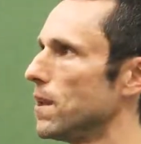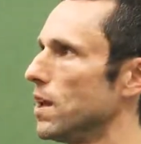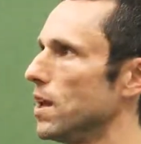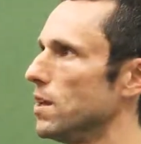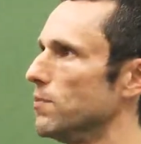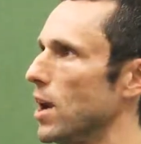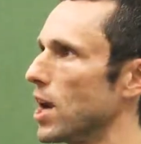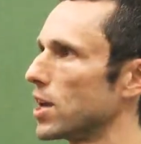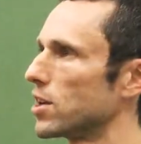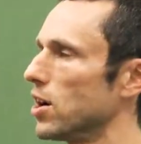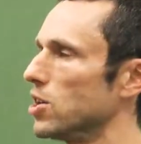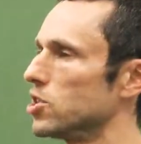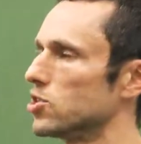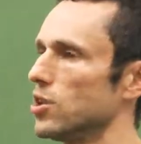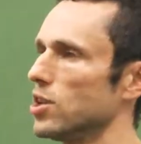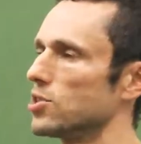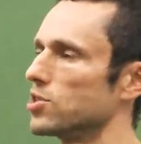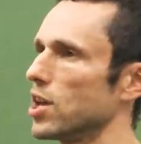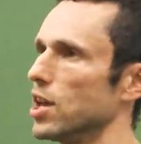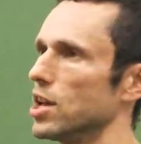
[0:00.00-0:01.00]
In my
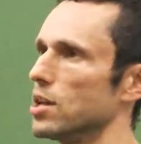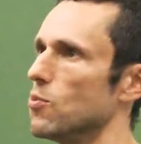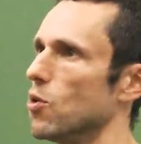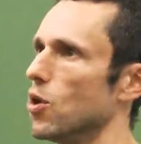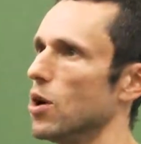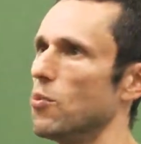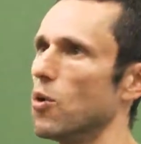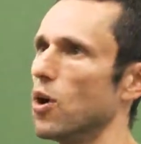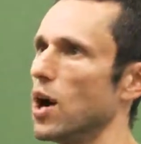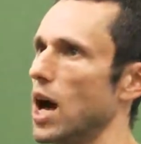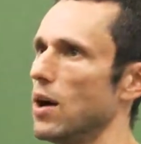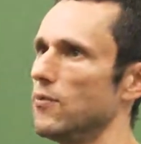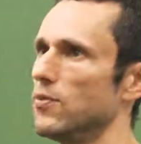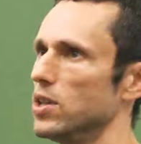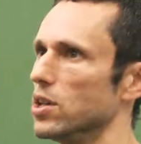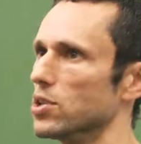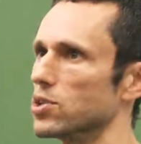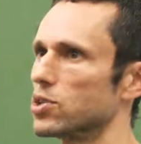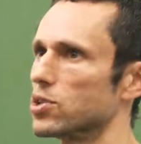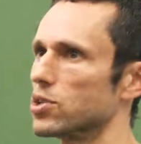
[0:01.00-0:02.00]
country, it's getting more and more
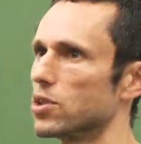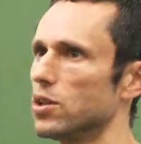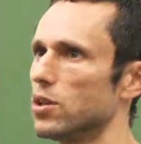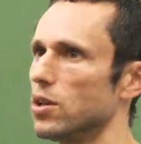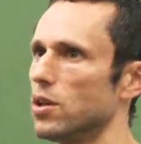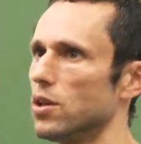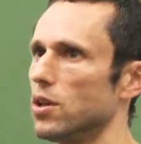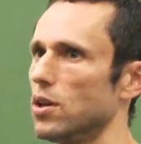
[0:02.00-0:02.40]
obvious.